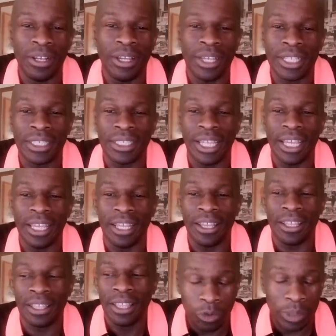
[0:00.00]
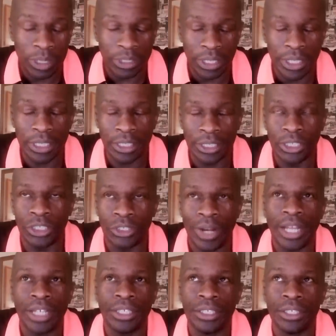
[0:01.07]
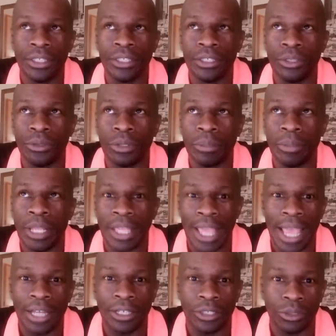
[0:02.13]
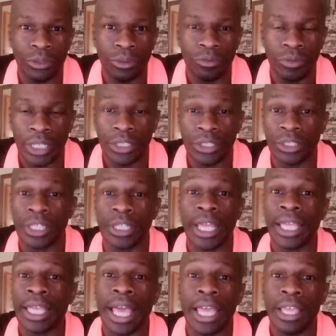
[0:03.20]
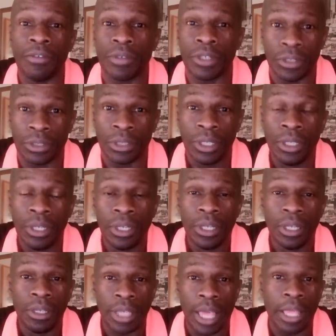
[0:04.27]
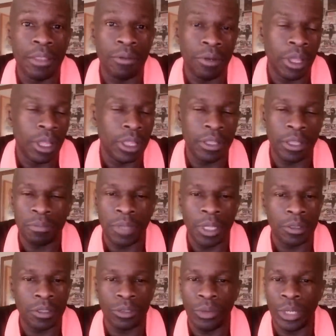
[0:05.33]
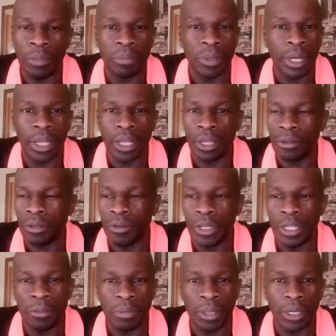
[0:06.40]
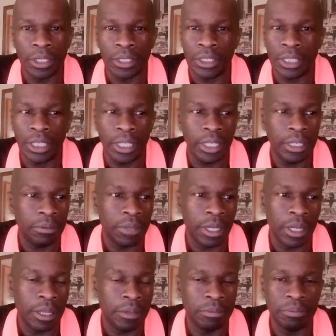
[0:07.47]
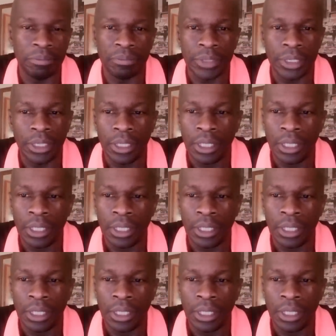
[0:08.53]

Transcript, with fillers: like I say, I almost think it's a distraction talking about the actual reasons that they gave because, yeah, a, a, tweet by a Green Party um,